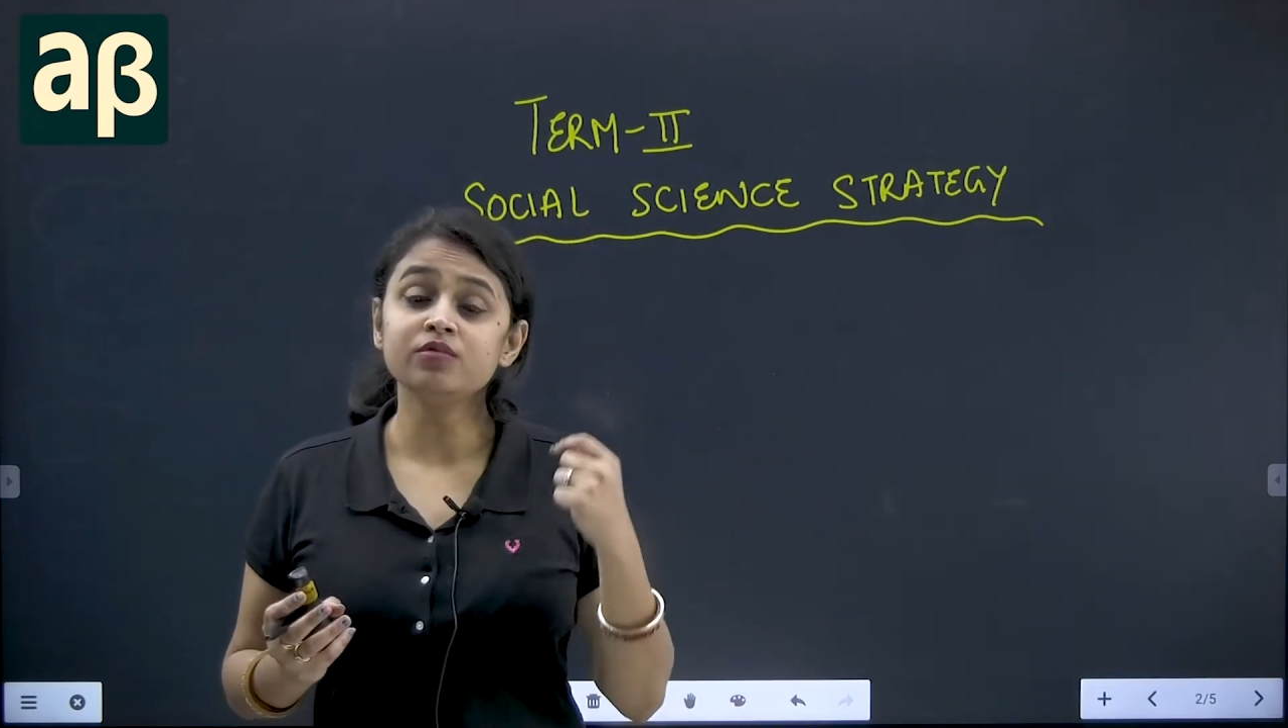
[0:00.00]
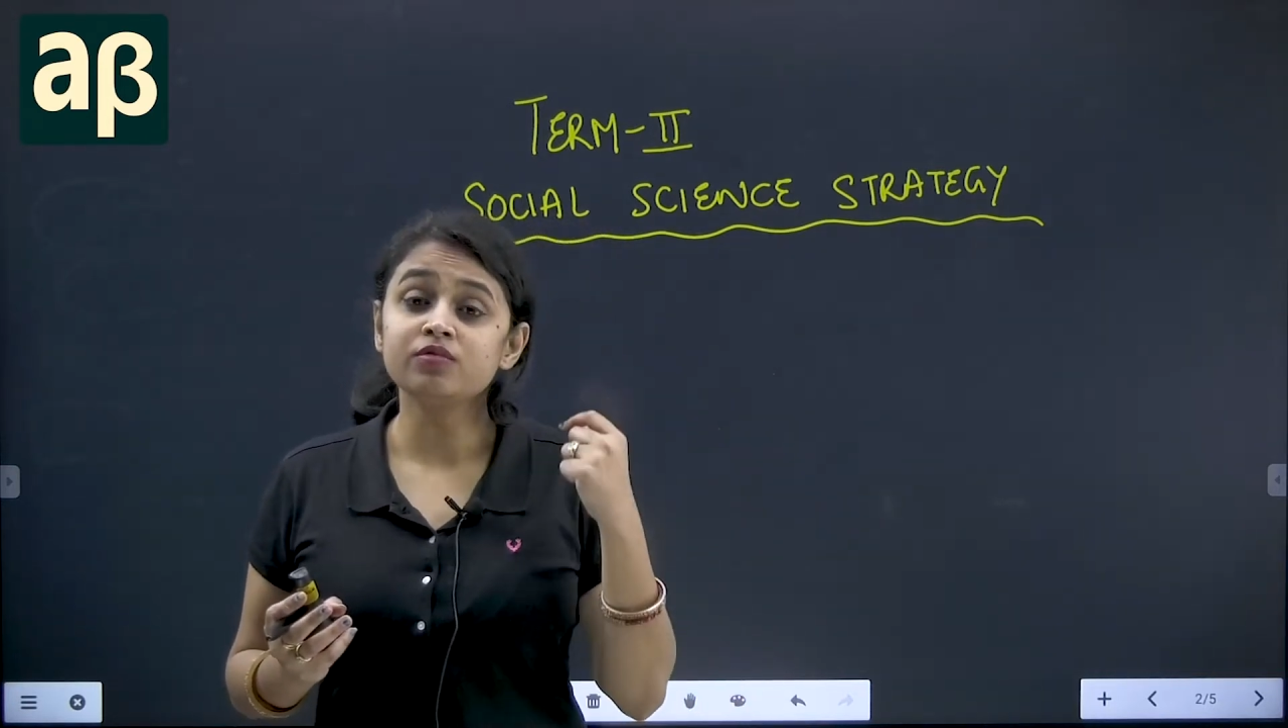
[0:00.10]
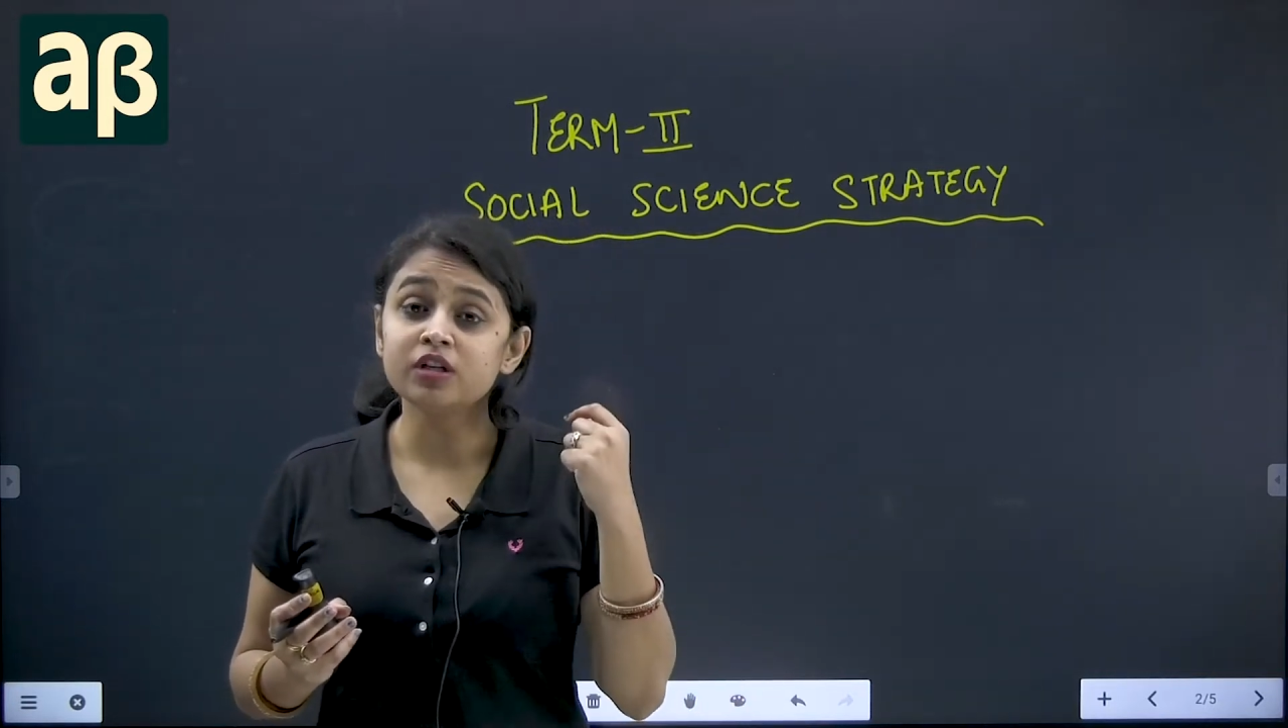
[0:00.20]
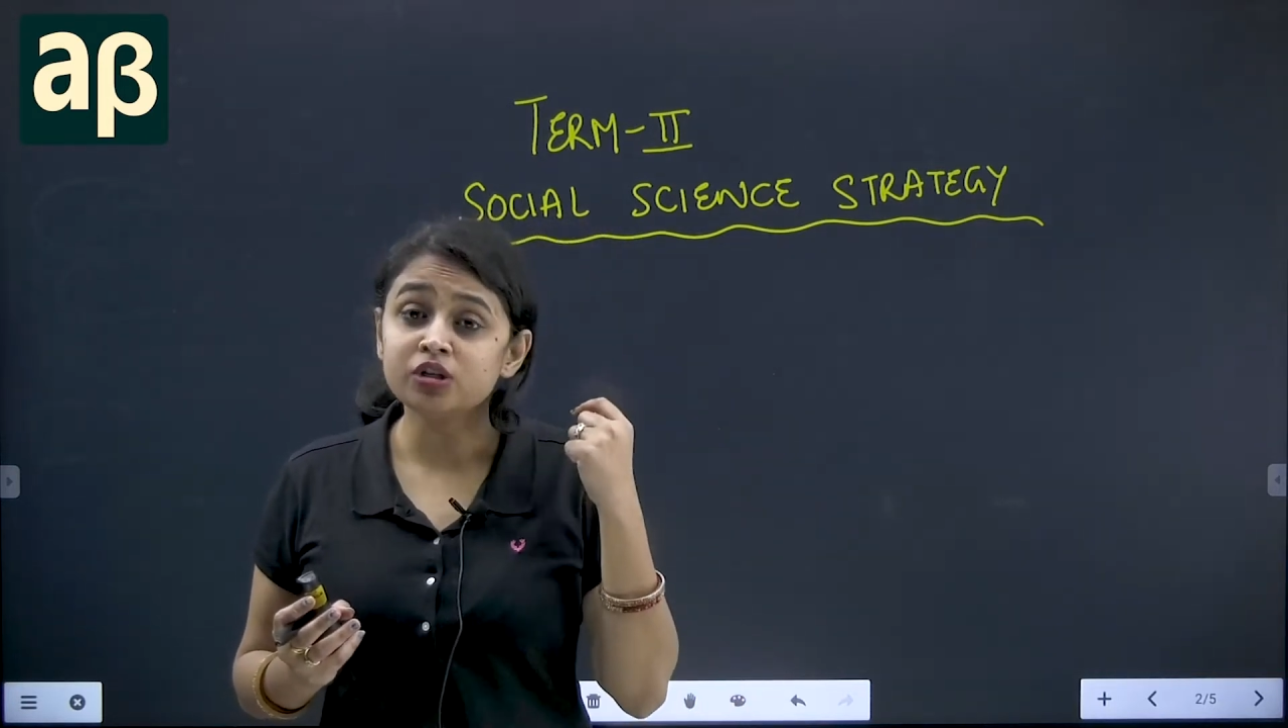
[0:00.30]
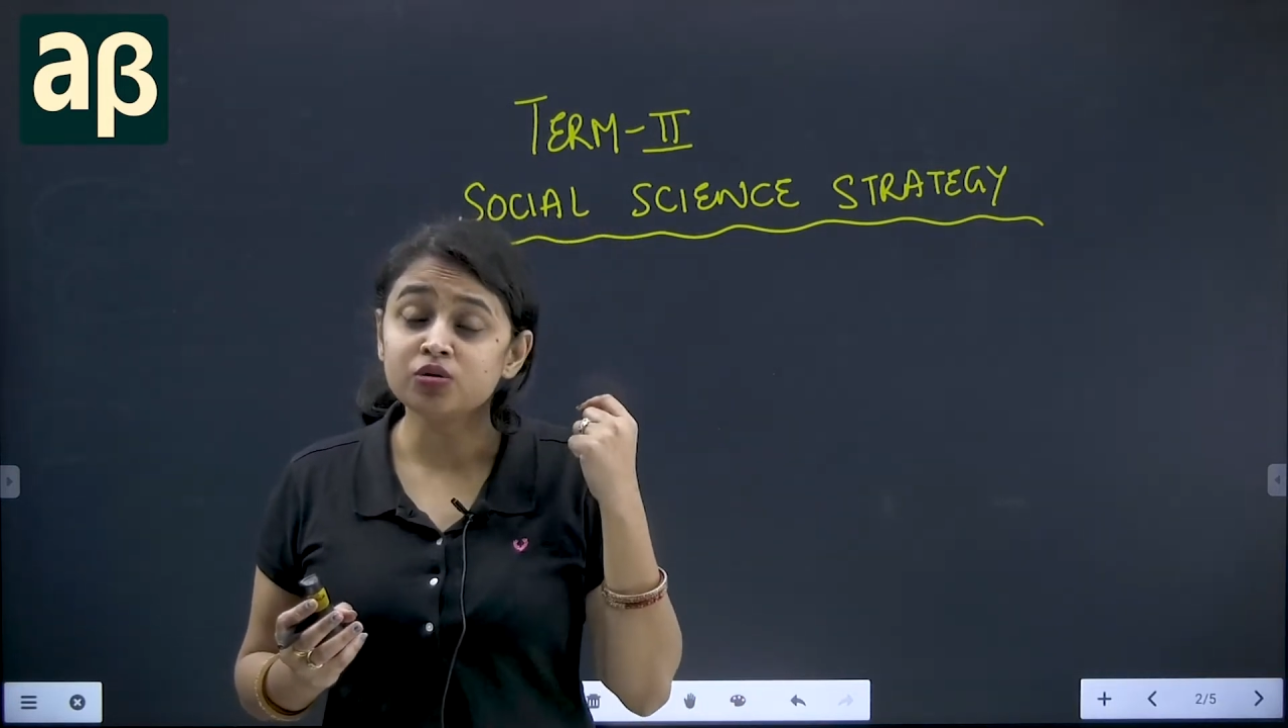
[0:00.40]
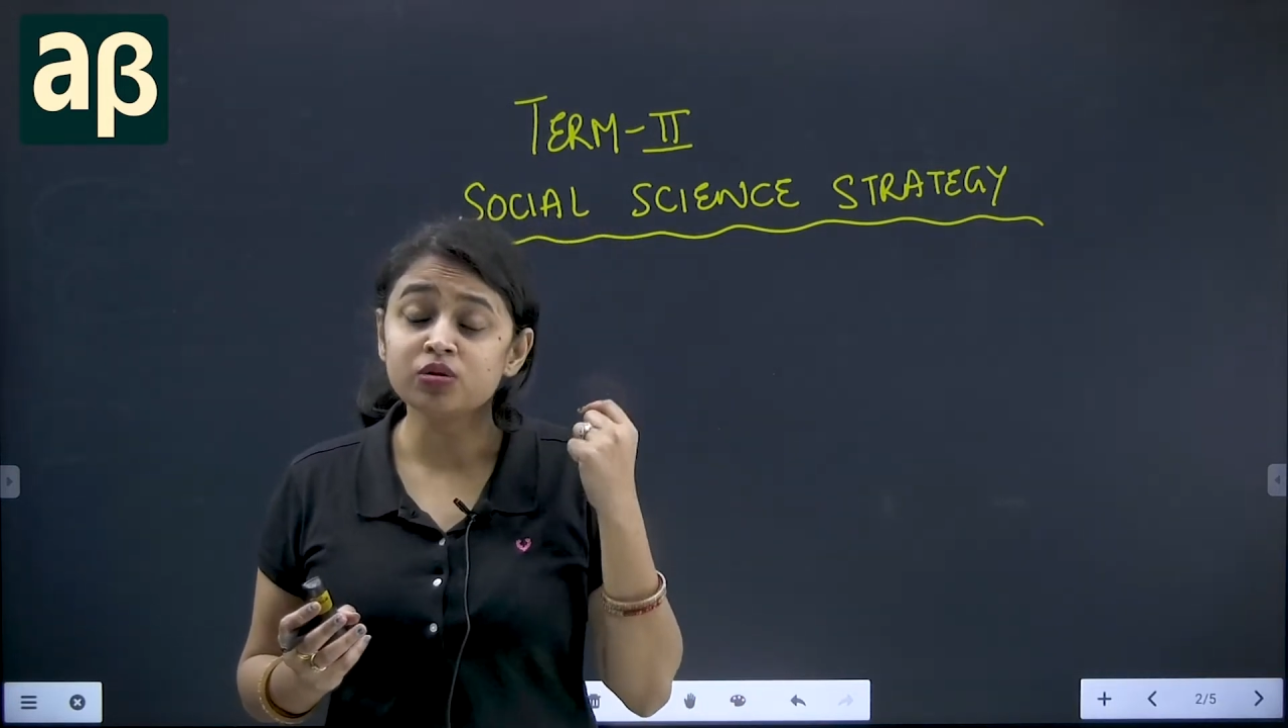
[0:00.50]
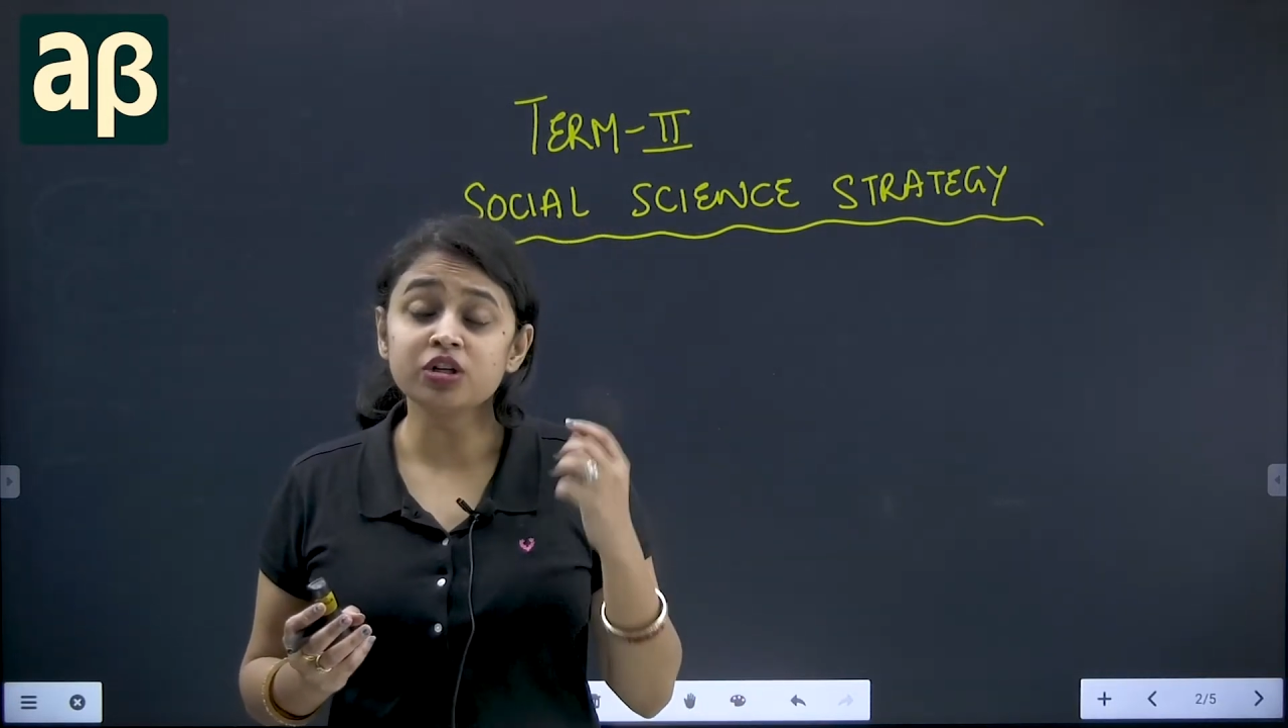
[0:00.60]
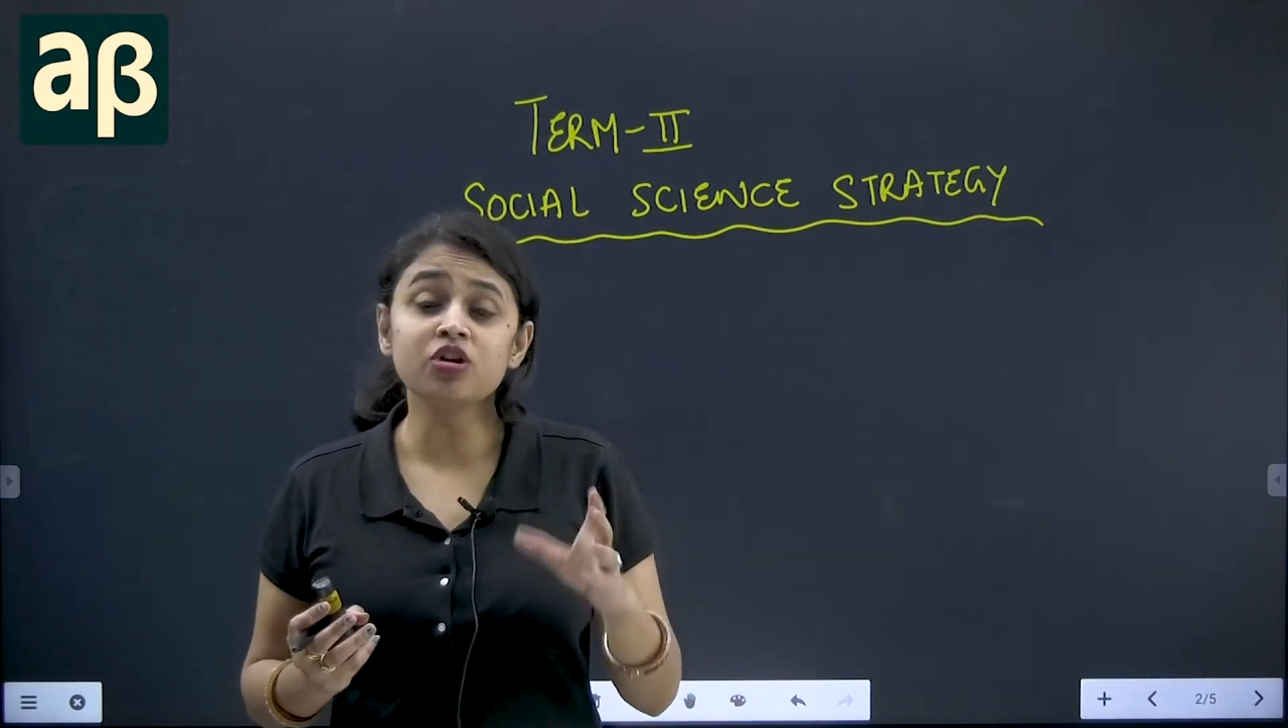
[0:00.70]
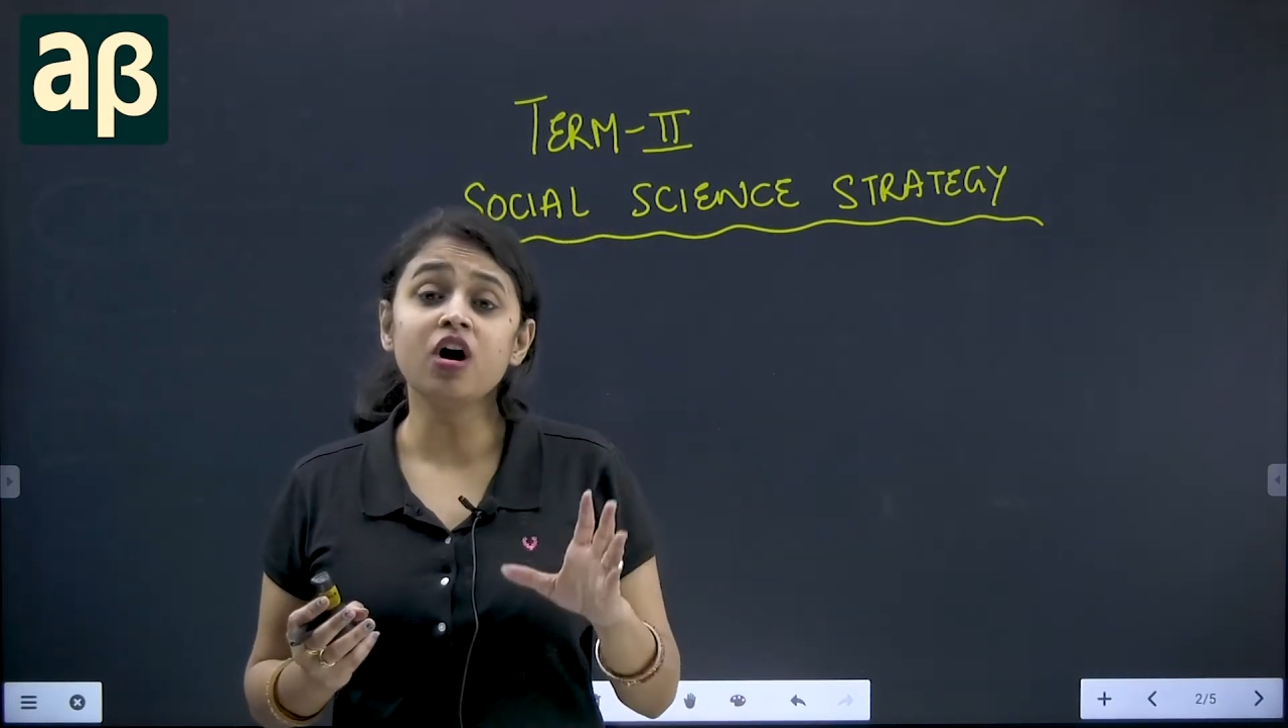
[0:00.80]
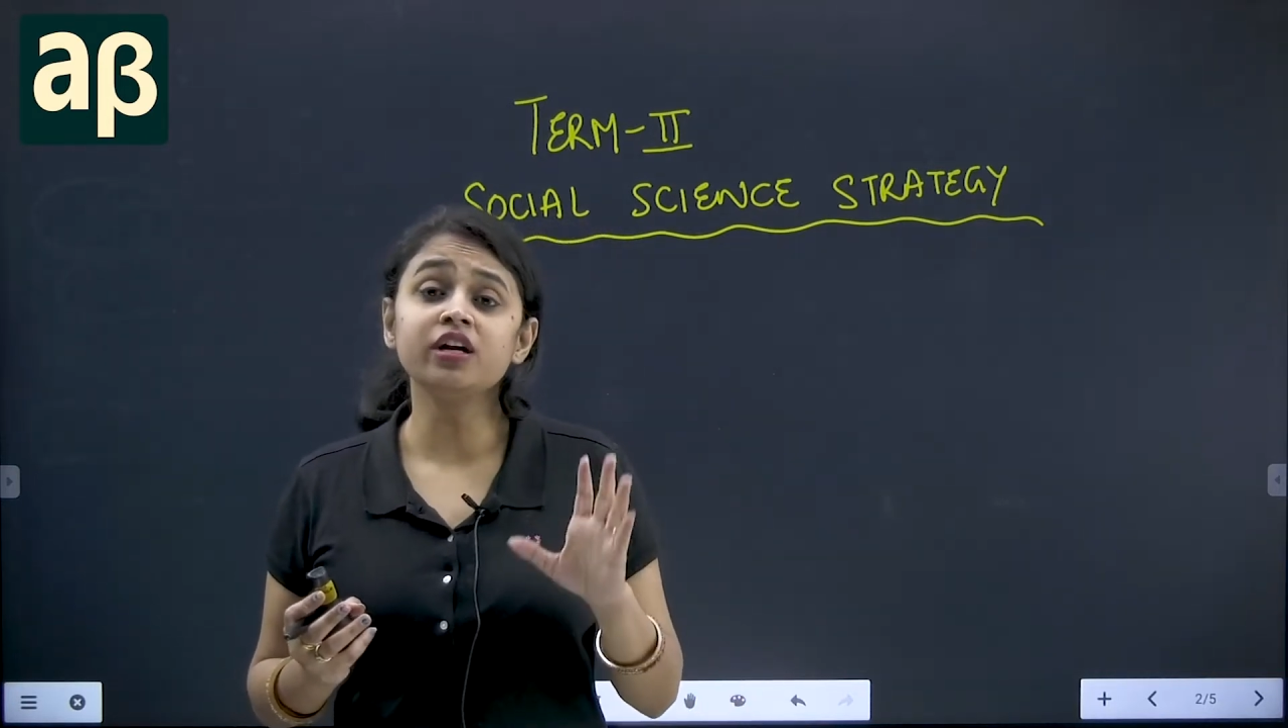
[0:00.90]
we do
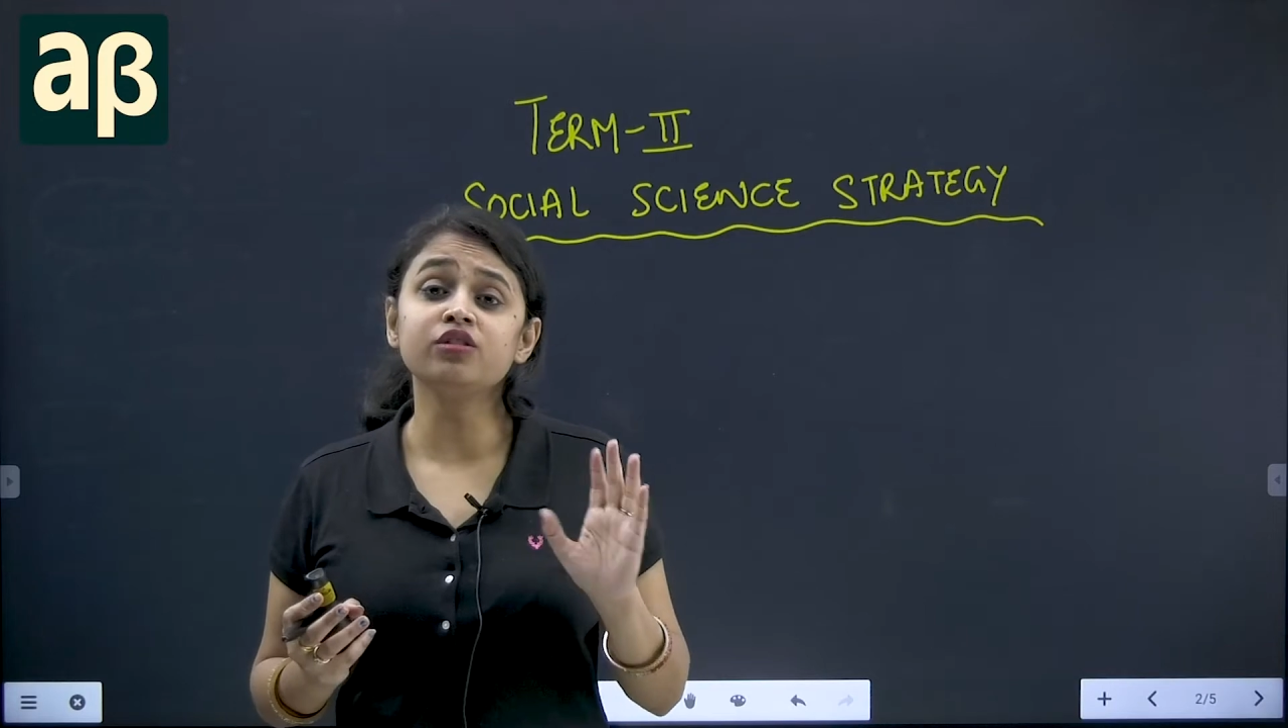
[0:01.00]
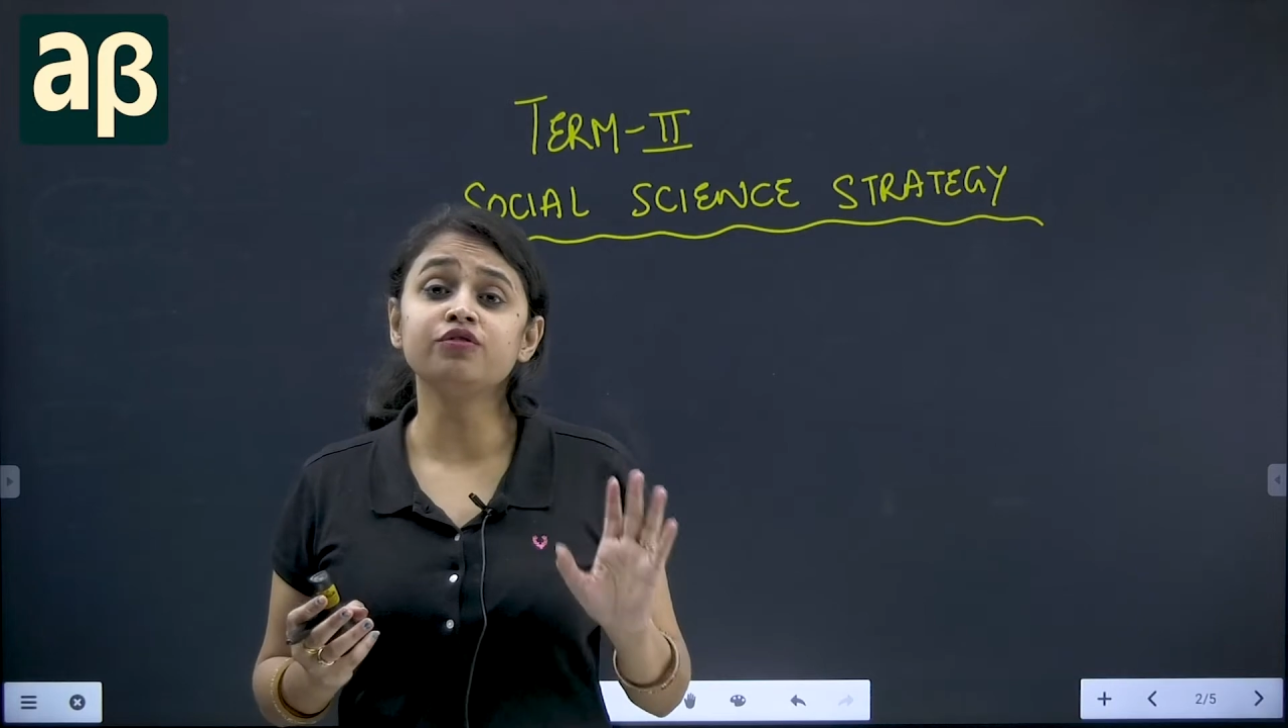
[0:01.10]
not